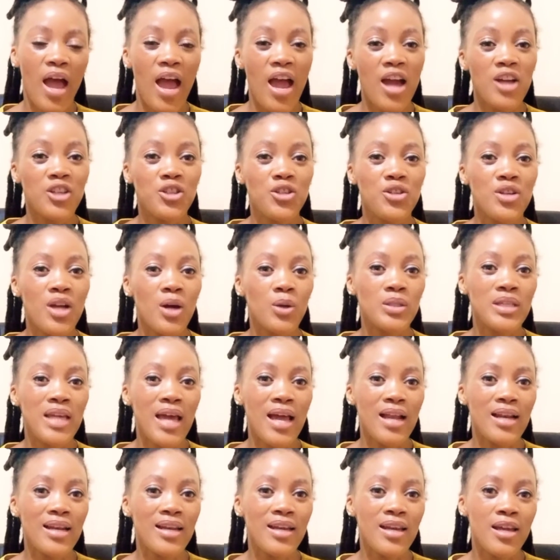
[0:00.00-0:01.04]
I had to now
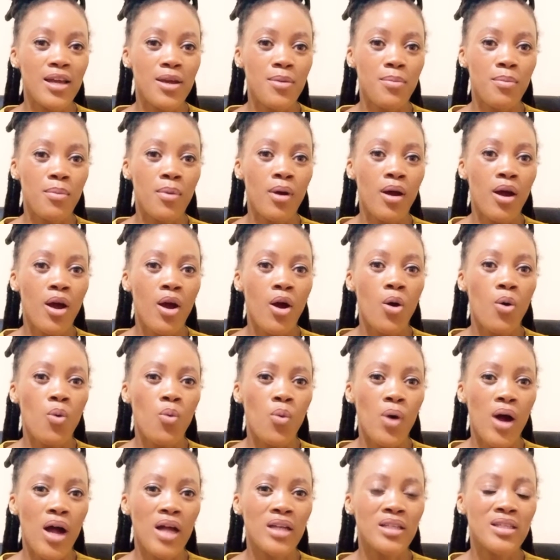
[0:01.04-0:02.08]
tell him
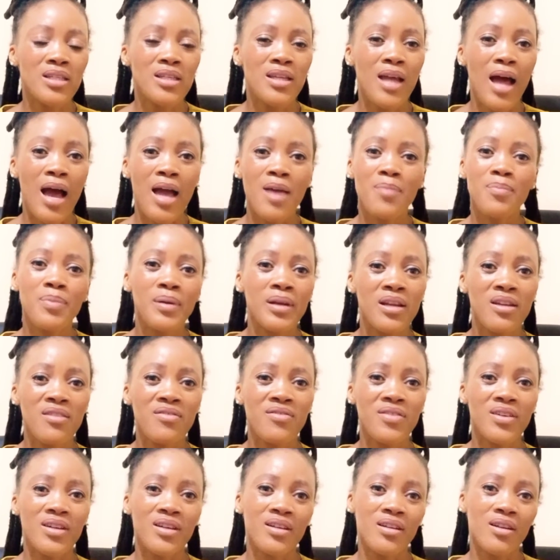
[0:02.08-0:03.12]
what I
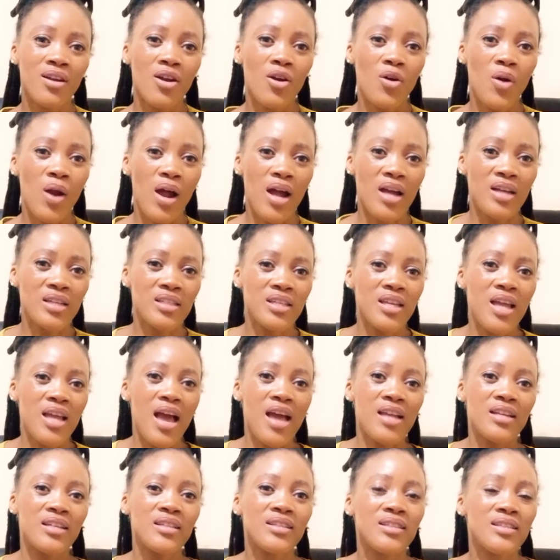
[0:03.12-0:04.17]
believe in, right?
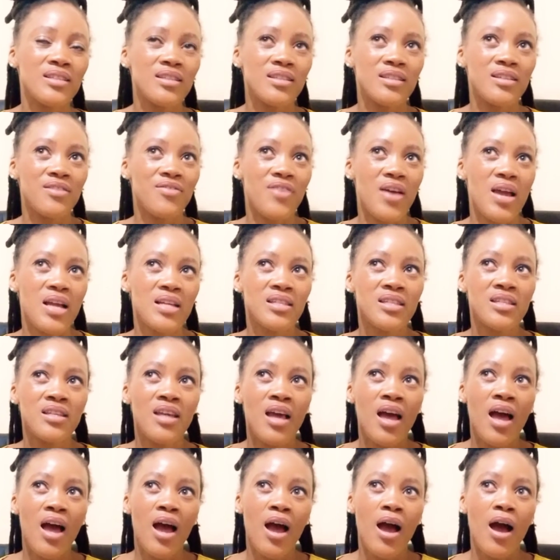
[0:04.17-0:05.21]
And in
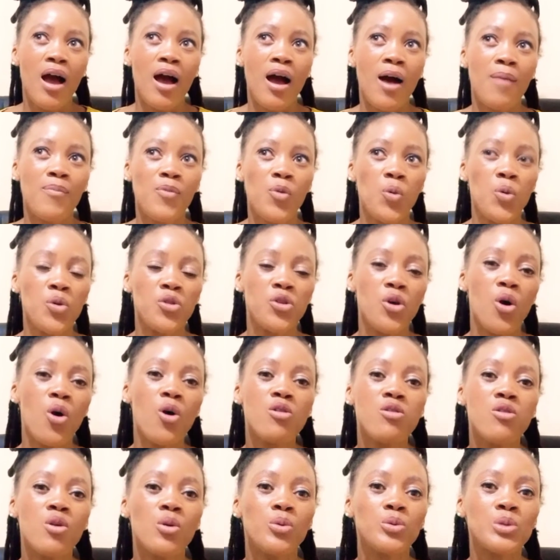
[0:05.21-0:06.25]
fact, with
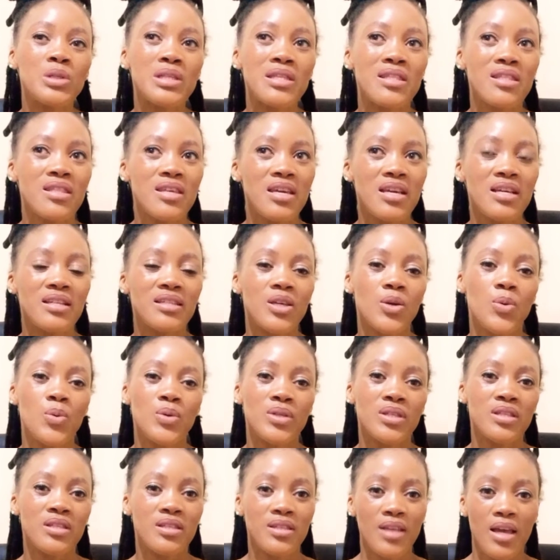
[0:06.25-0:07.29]
all those things he
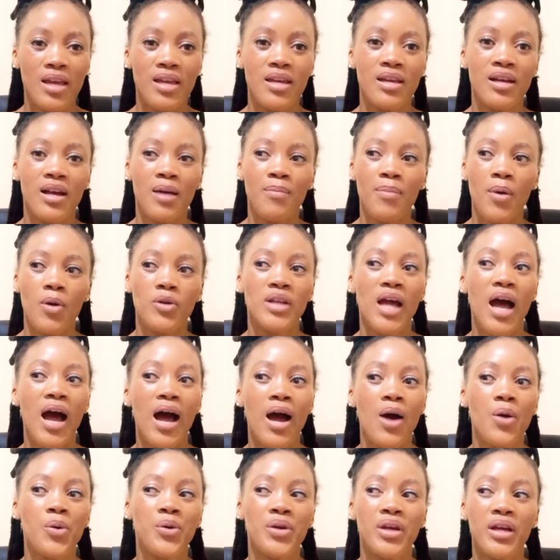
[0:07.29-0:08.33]
was saying about
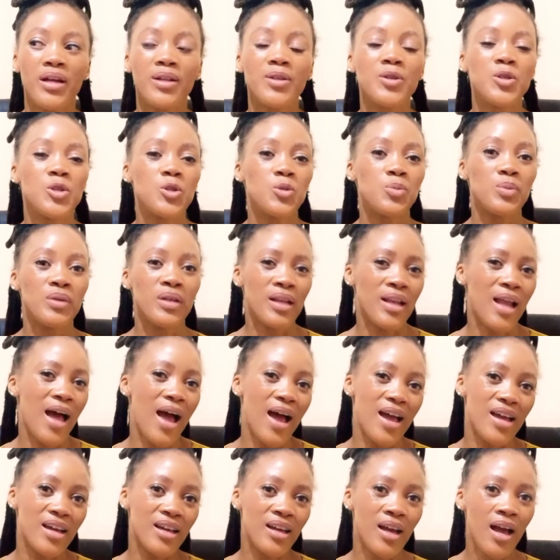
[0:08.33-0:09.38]
how girls be
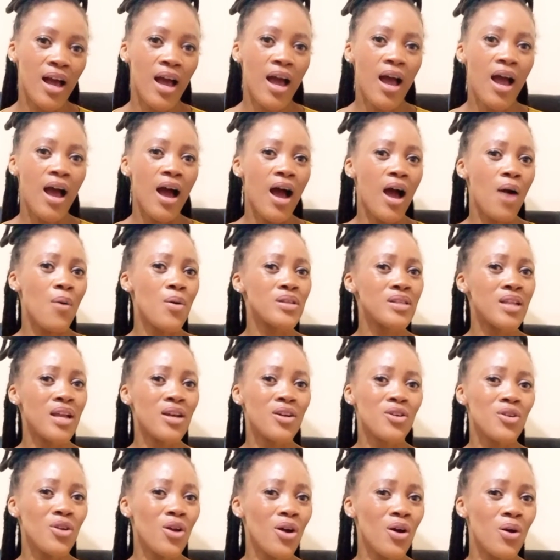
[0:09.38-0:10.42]
like, I was
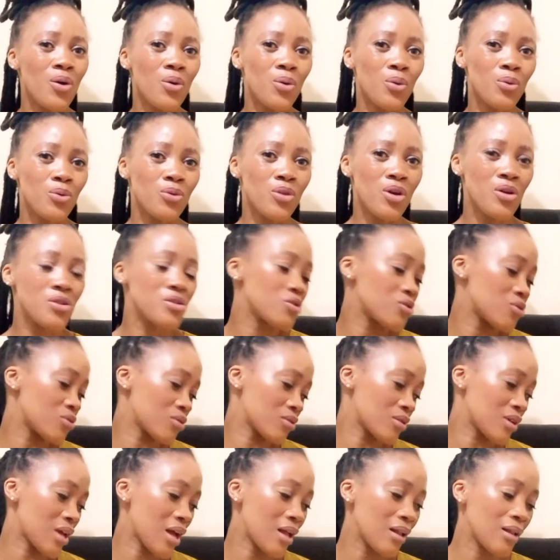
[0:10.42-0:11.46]
like, no,
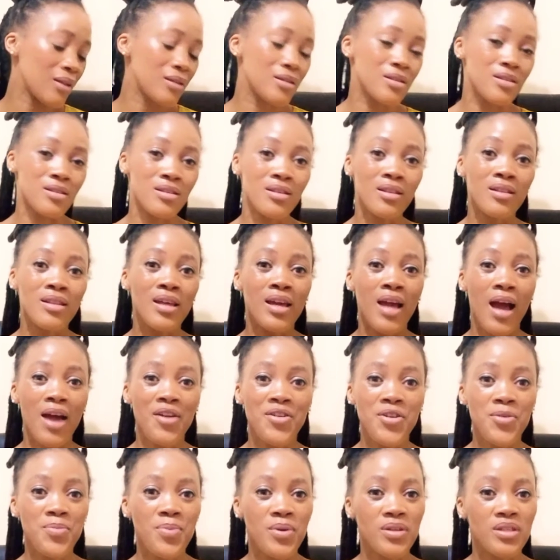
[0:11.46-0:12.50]
those girls, they're
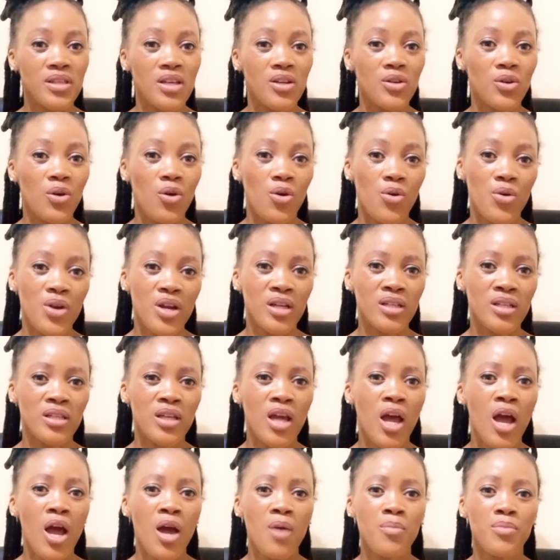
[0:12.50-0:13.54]
100% correct,
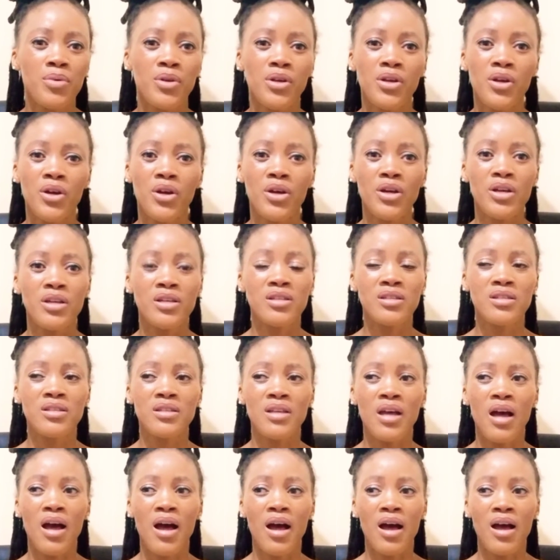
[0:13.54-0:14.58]

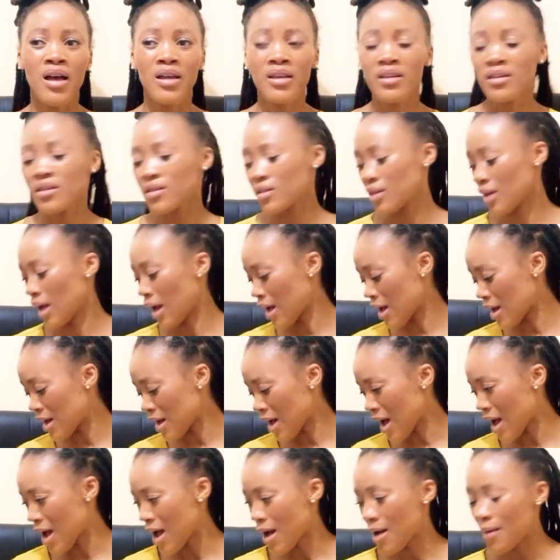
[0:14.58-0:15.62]
because I
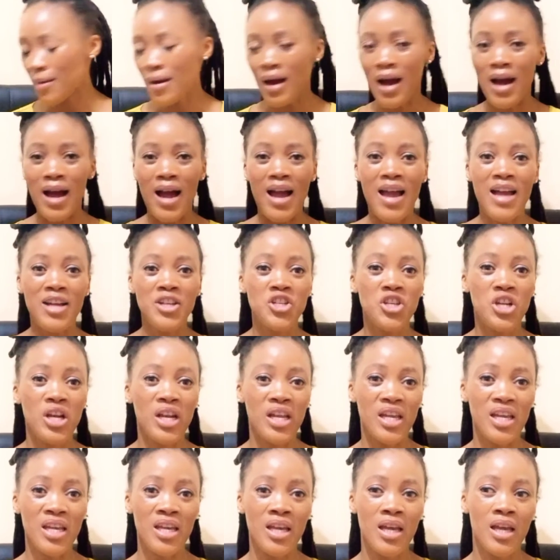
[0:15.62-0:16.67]

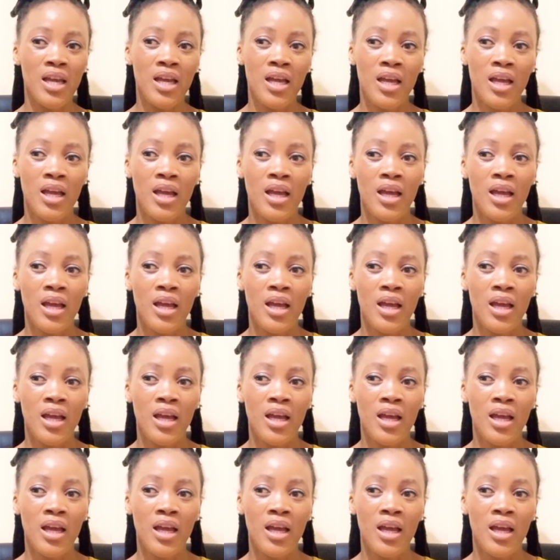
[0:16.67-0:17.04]
actually,